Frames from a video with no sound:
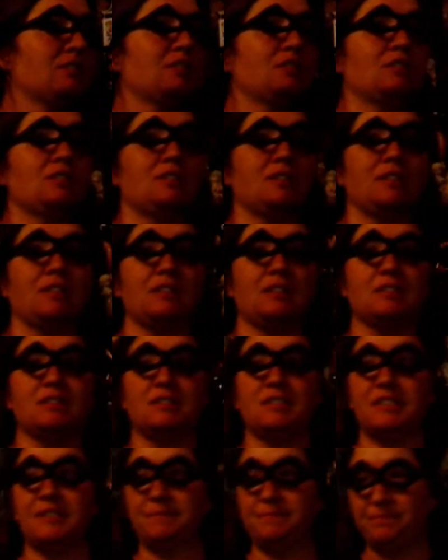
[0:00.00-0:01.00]
And
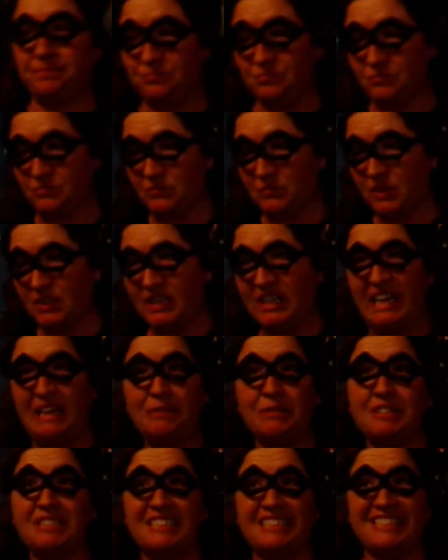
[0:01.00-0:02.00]
I have
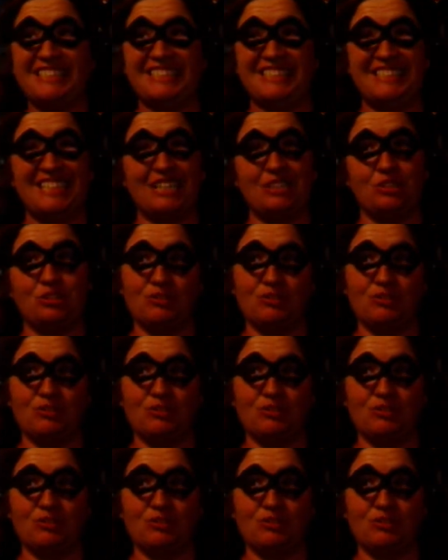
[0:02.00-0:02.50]
nothing against tattoos.